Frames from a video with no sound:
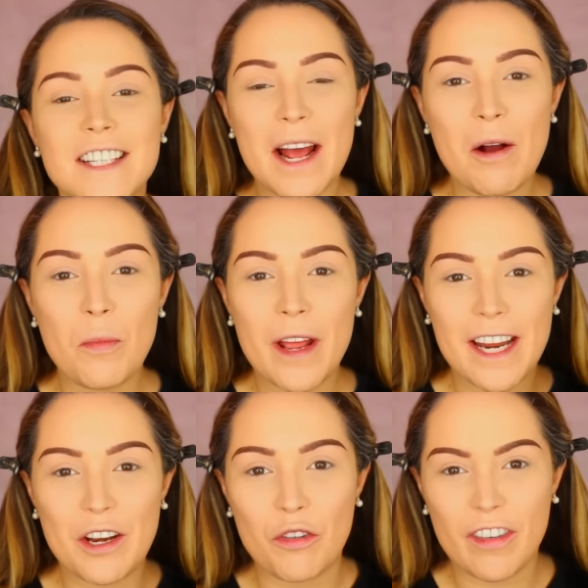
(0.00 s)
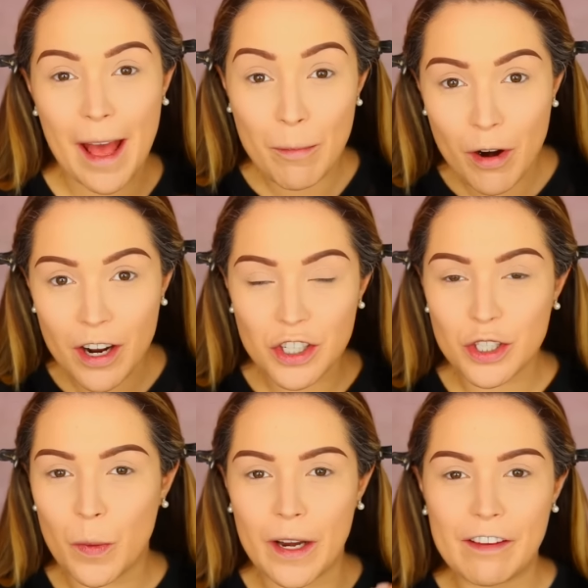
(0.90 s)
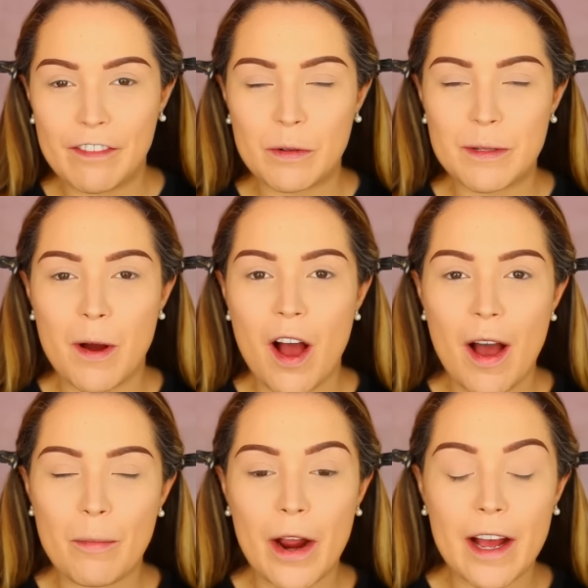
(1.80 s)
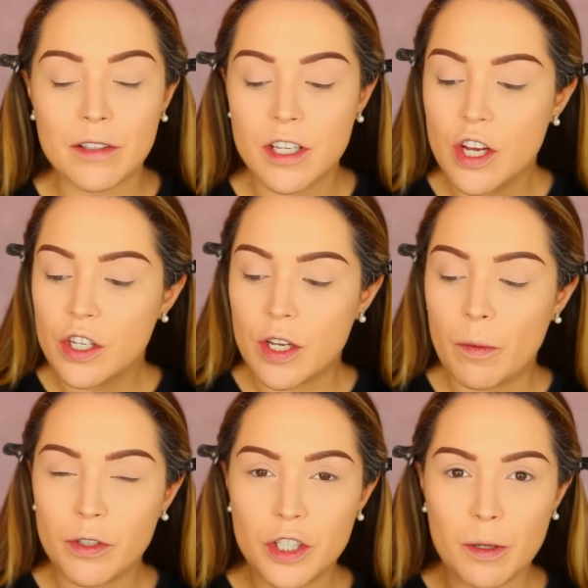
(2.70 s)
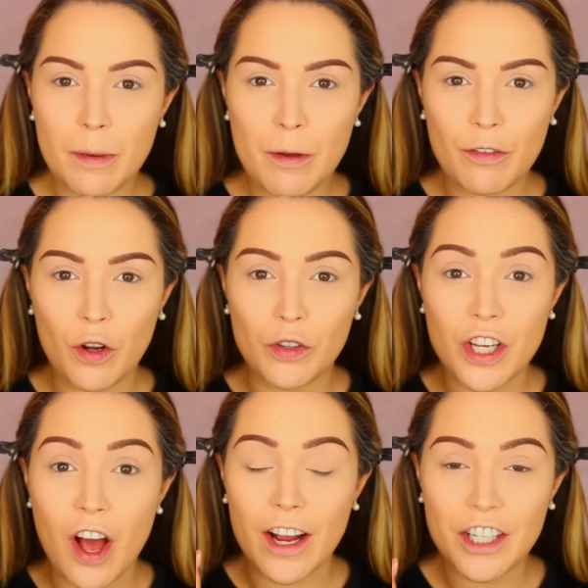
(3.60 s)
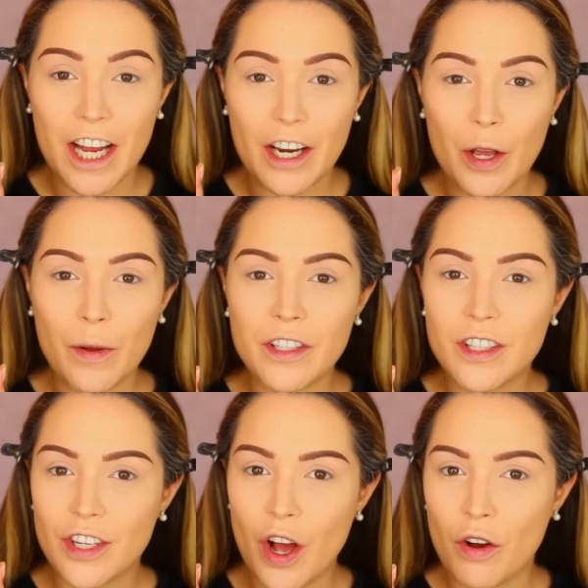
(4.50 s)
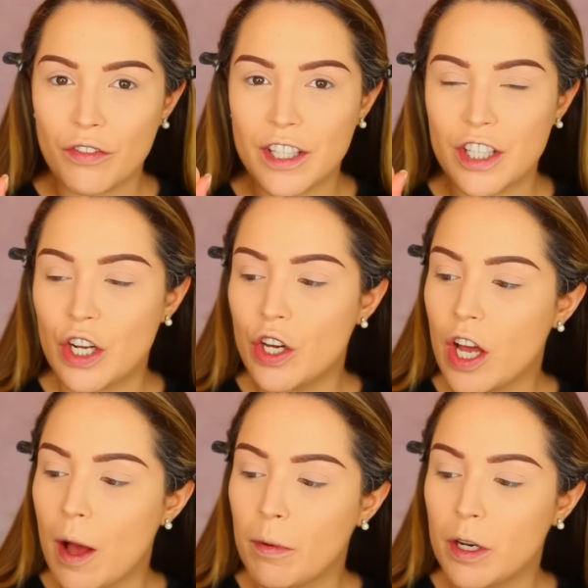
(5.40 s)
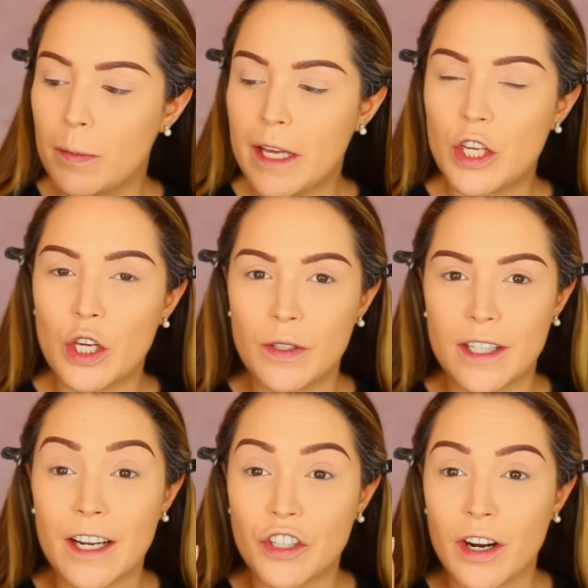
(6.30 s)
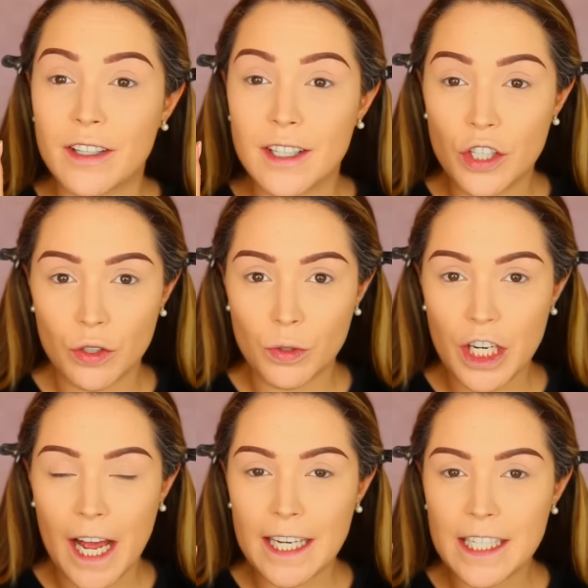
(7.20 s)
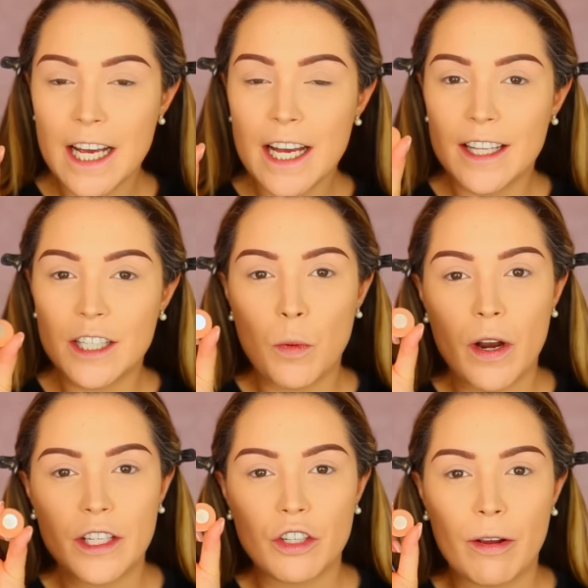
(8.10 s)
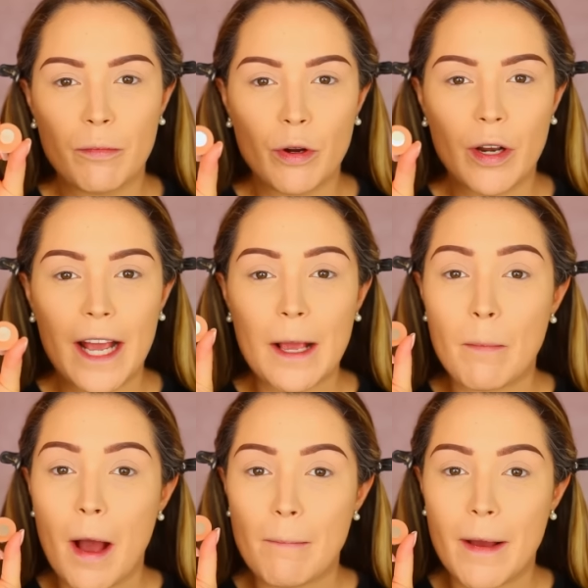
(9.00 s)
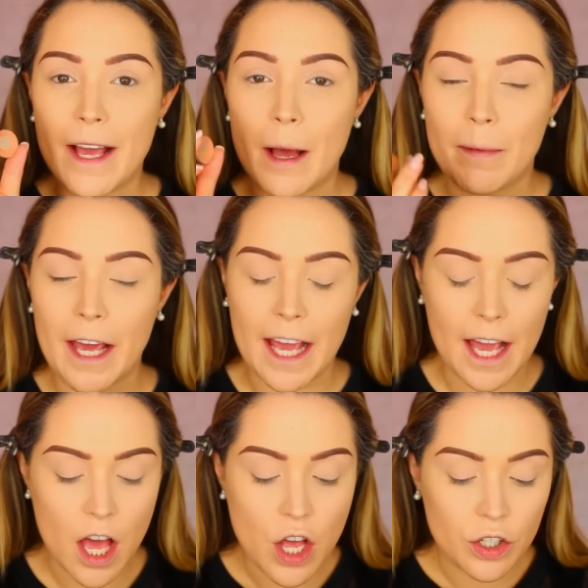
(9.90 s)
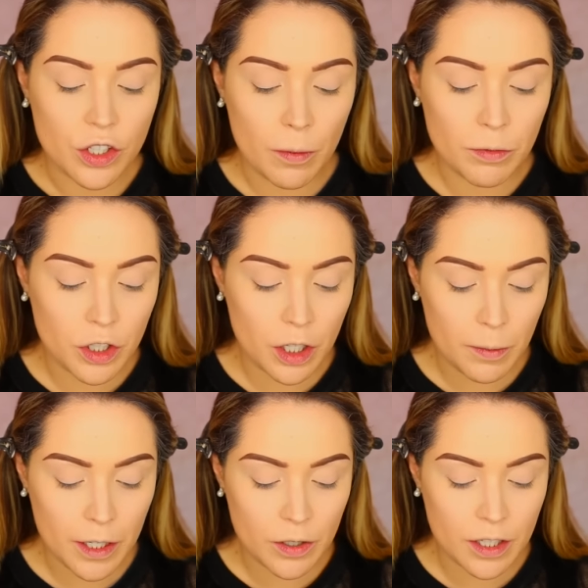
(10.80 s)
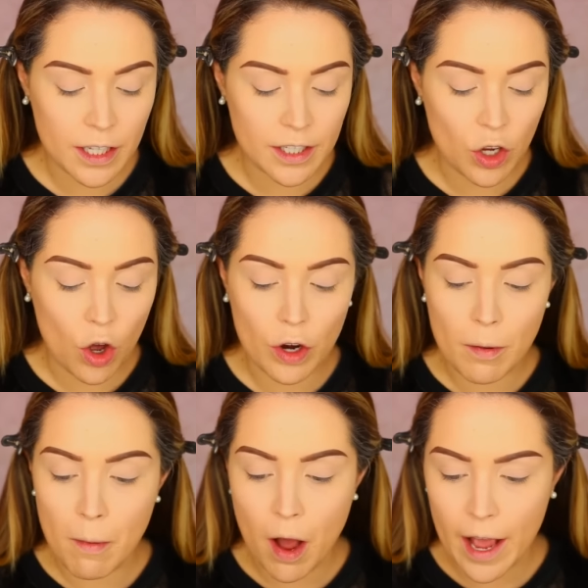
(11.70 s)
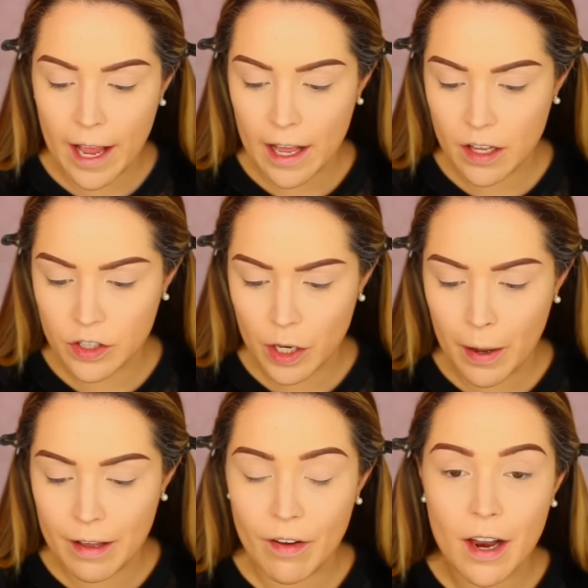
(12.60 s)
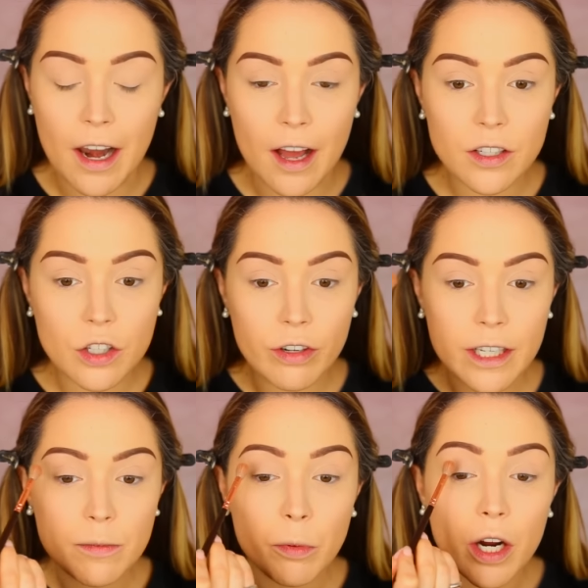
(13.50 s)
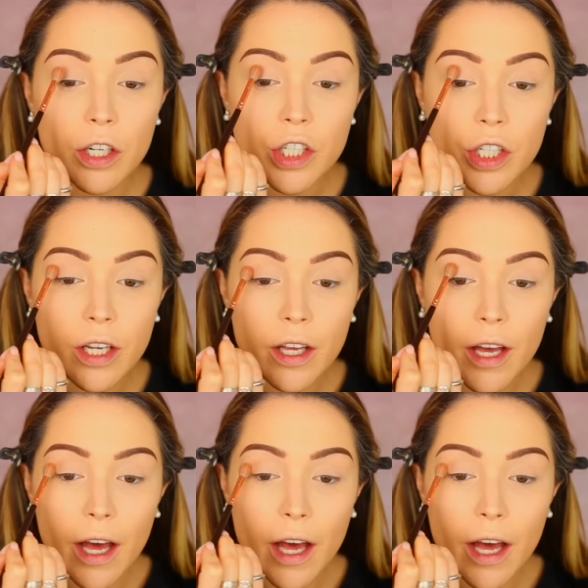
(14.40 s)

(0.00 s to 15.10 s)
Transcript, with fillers: So now I went in off camera and just quickly filled in my eyebrows. So I'm just going to be moving on to eyeshadow and to start off this look I'm going to be using a transitional shade. This one is Creme Brulee by Makeup Geek. So I'm just going to be using this on my Zoeva Luxe Crease Brush